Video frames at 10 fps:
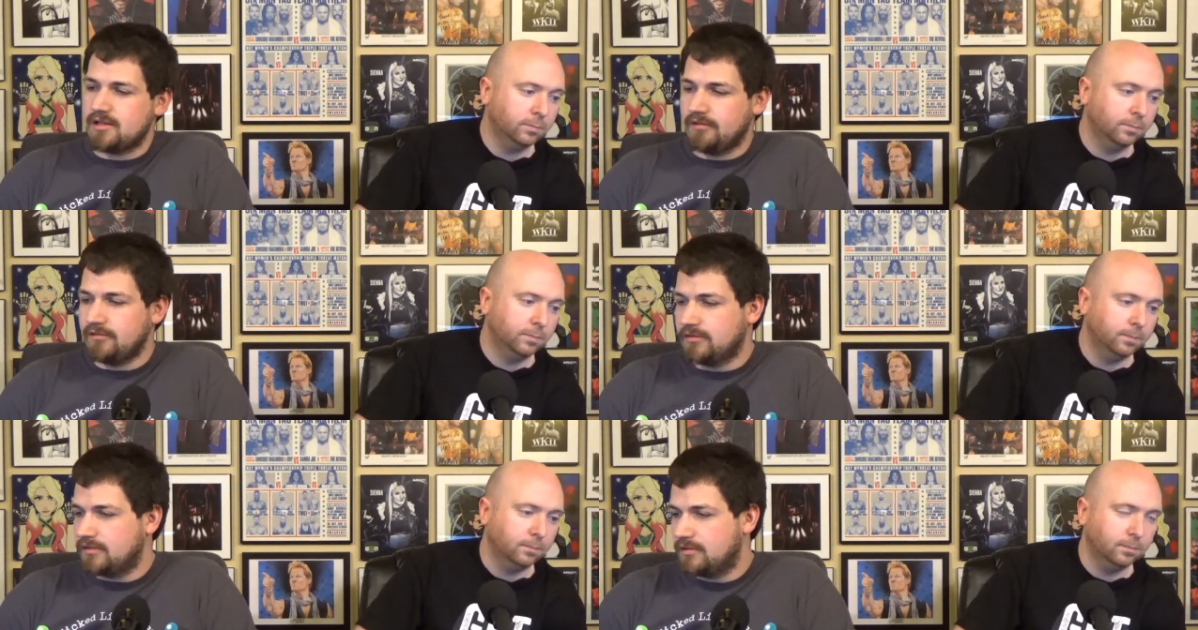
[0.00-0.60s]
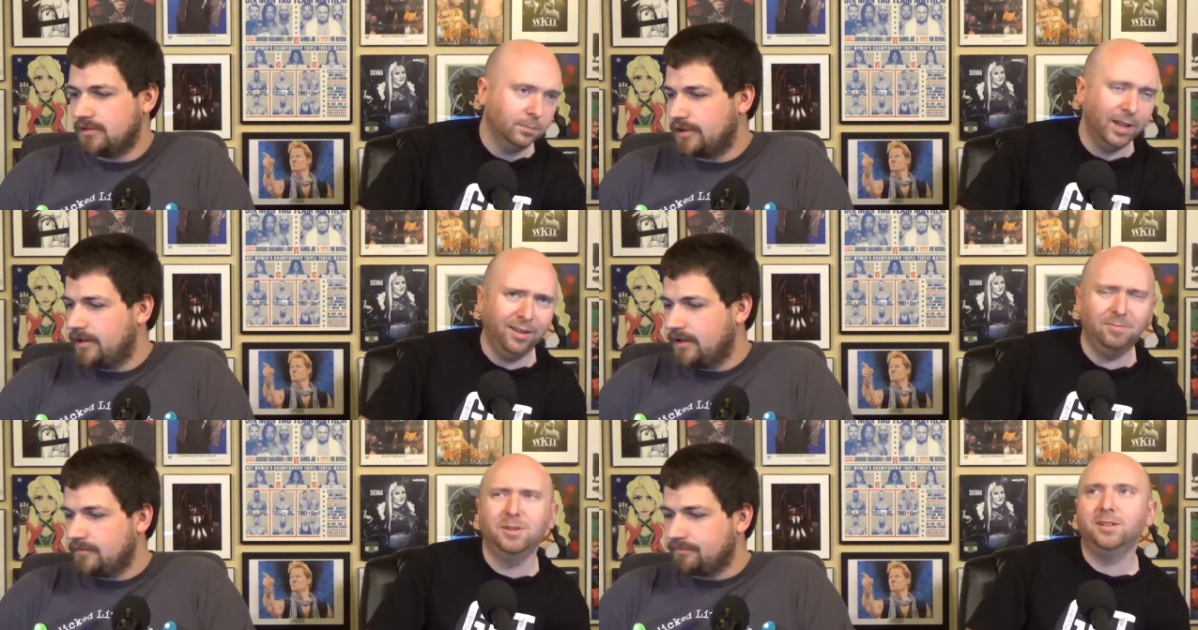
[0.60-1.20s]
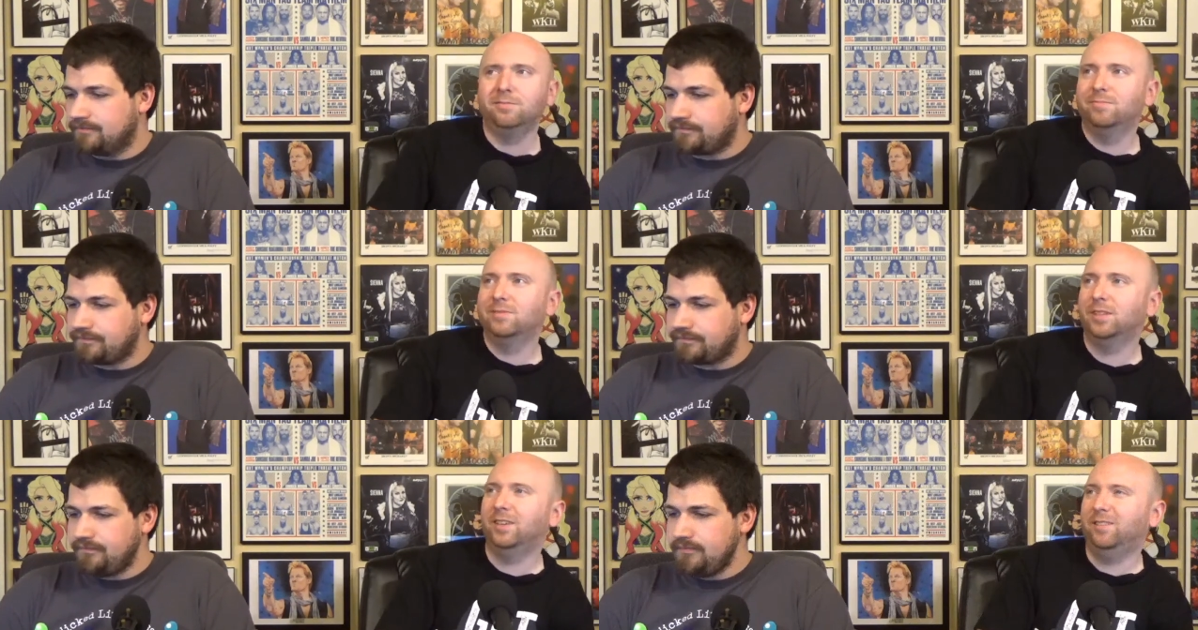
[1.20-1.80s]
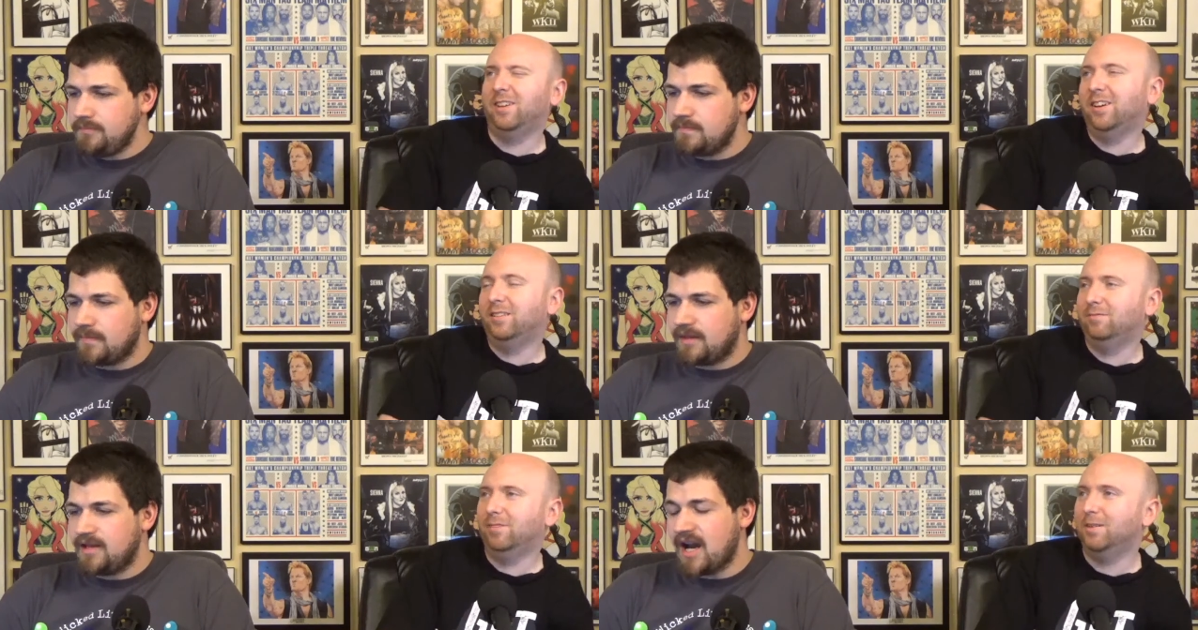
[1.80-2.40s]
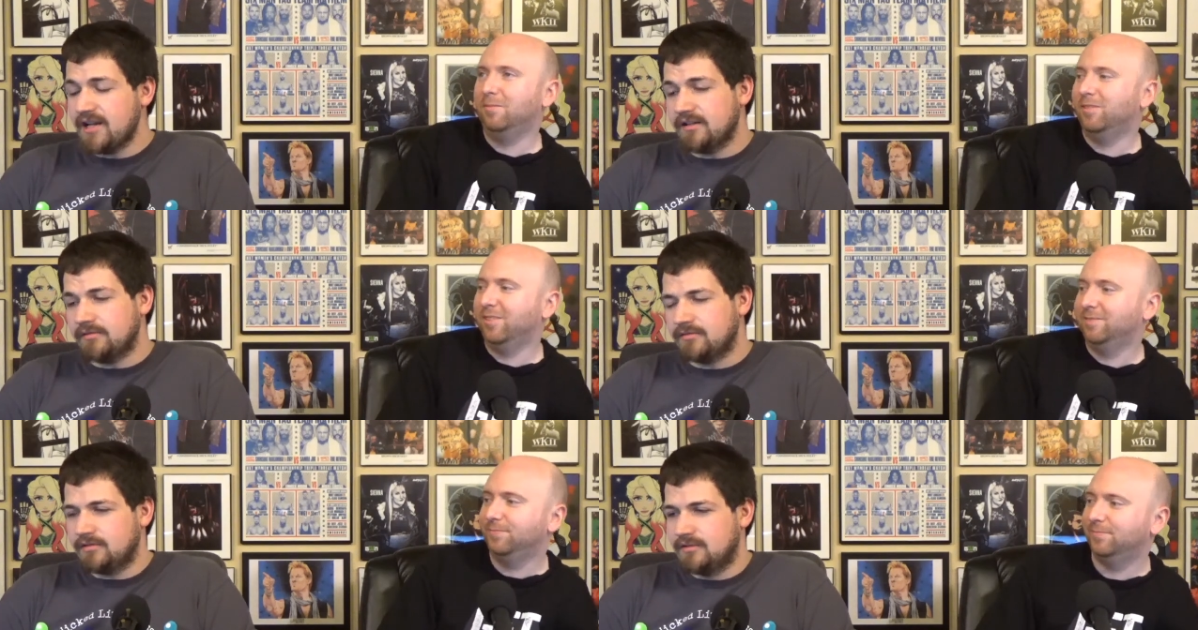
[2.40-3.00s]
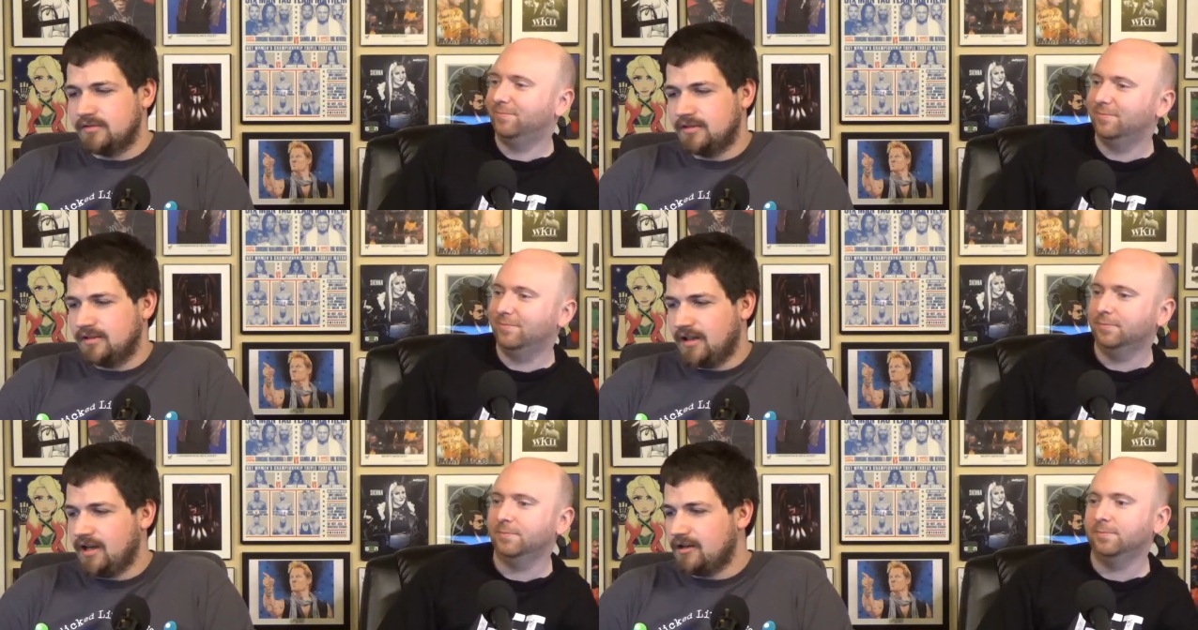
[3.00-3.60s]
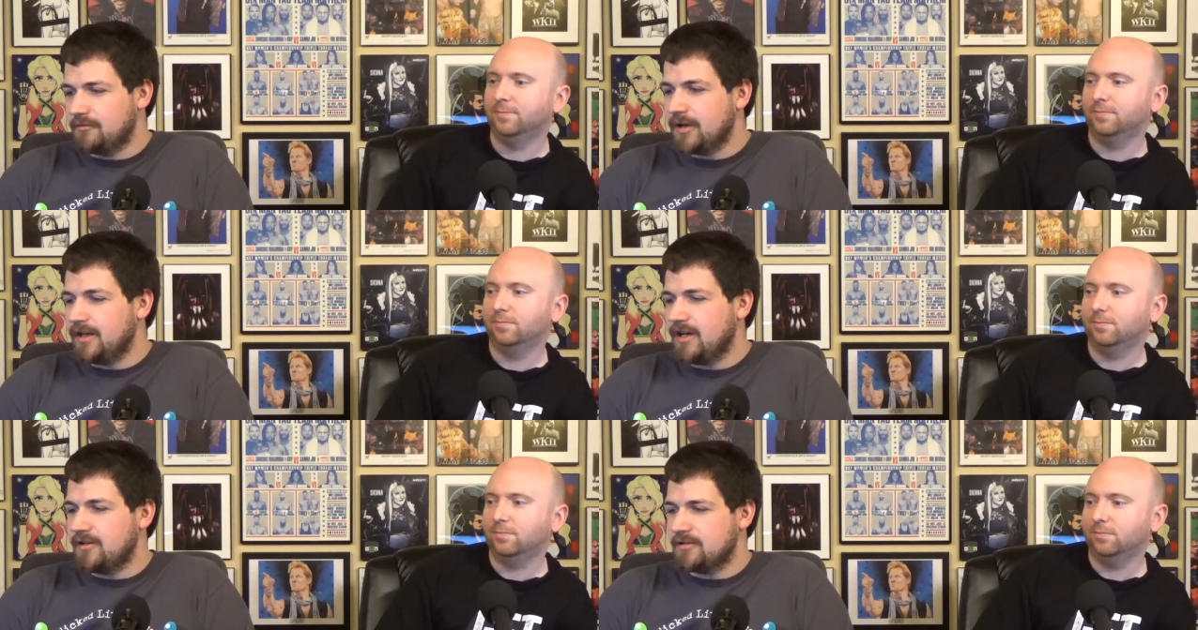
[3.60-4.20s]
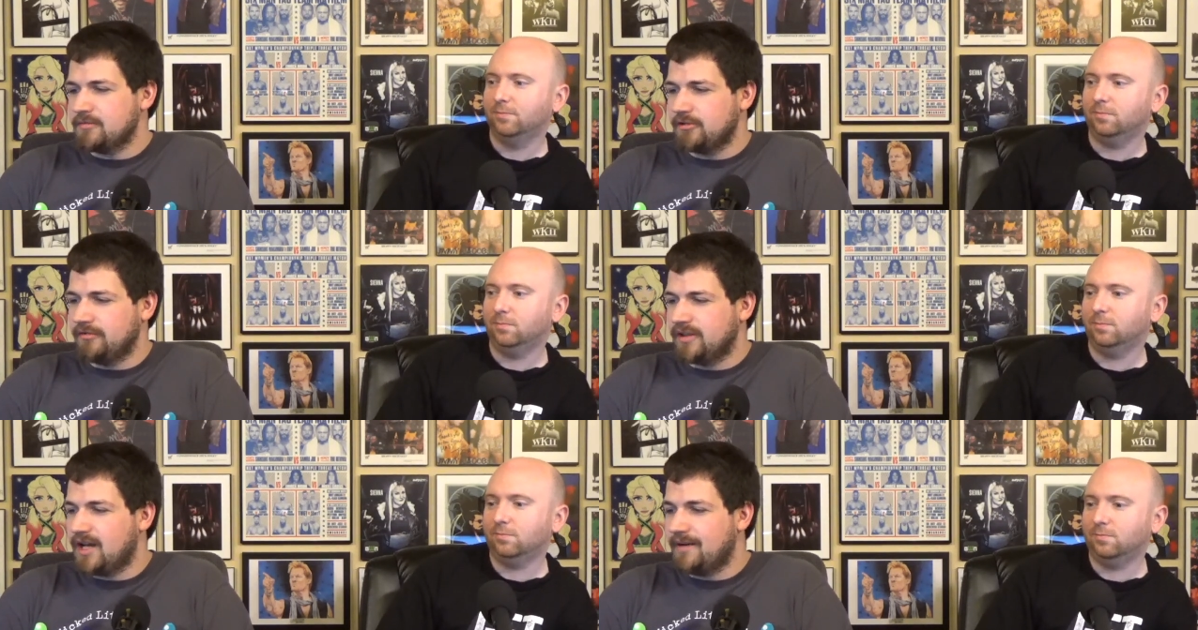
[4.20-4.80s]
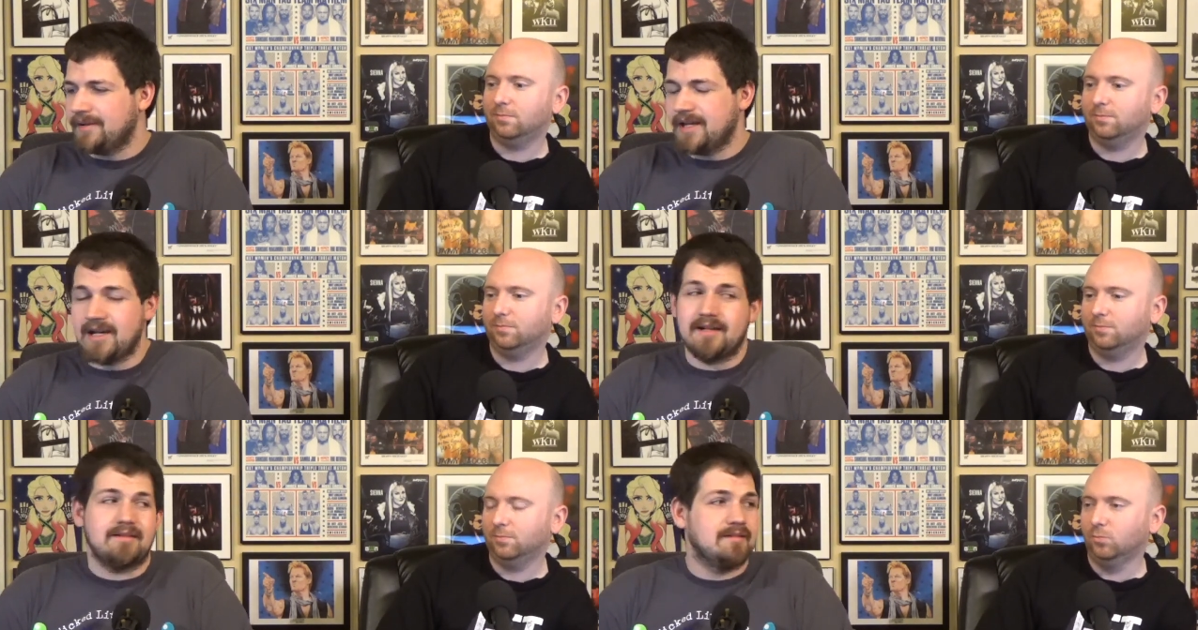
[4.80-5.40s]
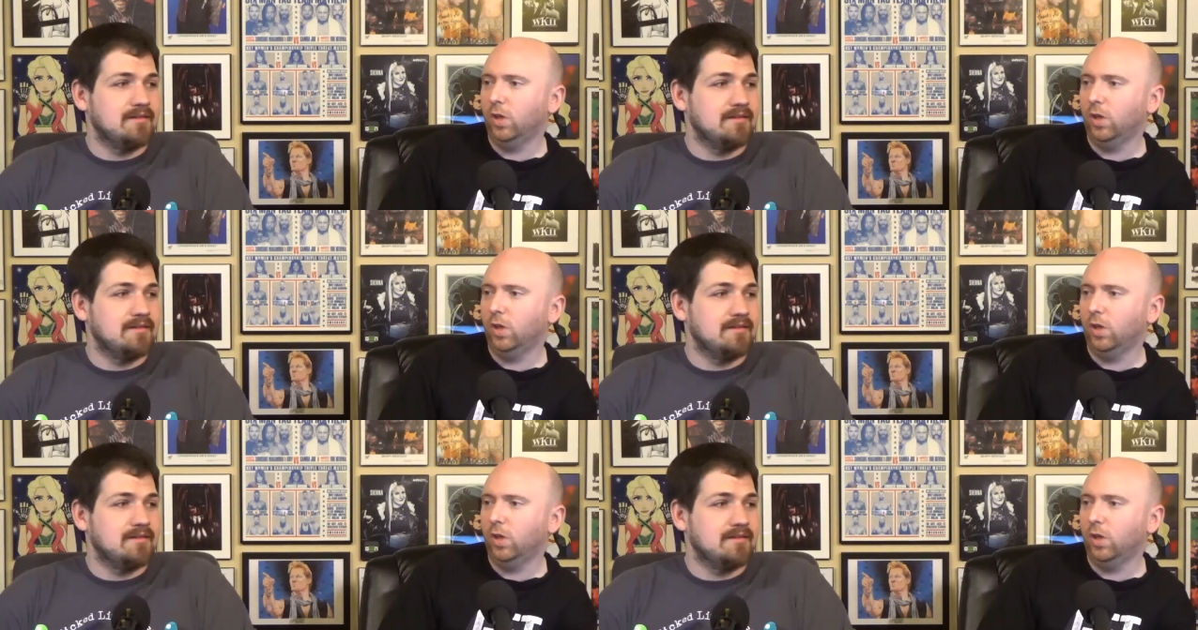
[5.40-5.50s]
Speaker 1: so. I mean, kind kind, kind of. of don't know. Right now, they're more of a comedy act.